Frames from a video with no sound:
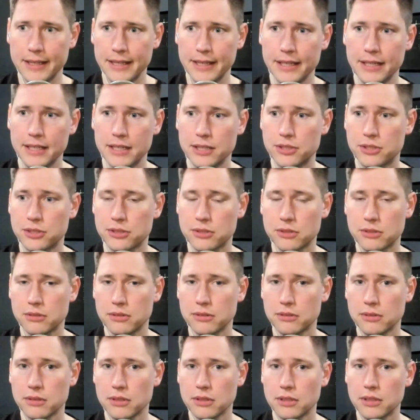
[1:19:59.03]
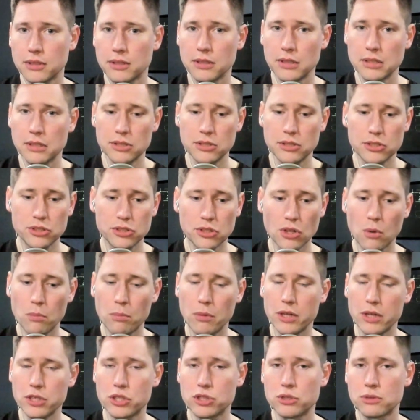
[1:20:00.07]
it is so
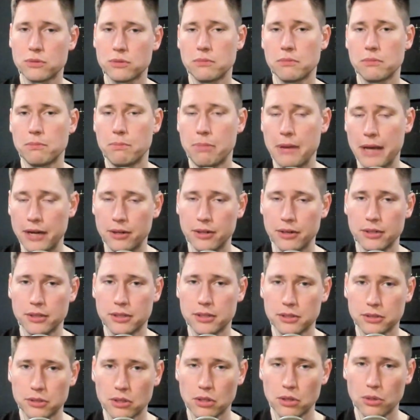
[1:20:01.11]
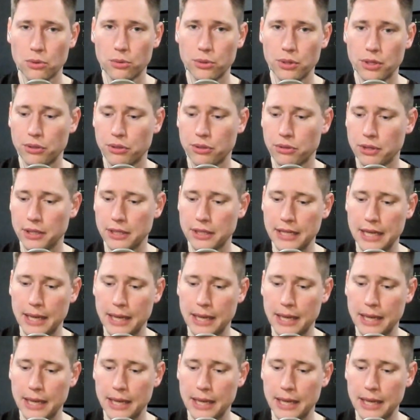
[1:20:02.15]
much better to go with like